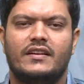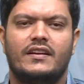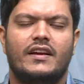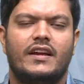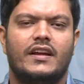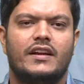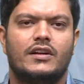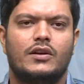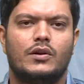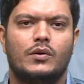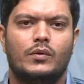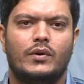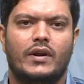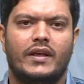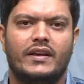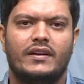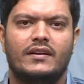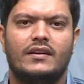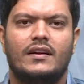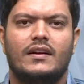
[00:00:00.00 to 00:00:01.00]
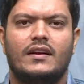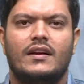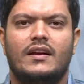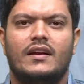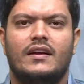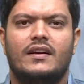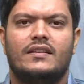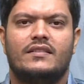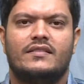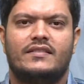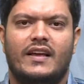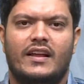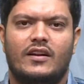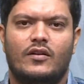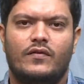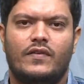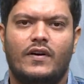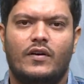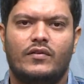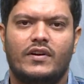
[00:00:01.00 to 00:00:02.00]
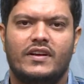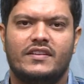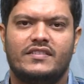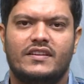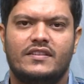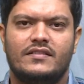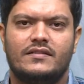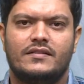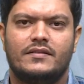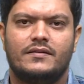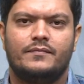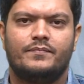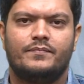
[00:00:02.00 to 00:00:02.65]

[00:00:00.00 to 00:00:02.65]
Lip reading: including shallow foundations.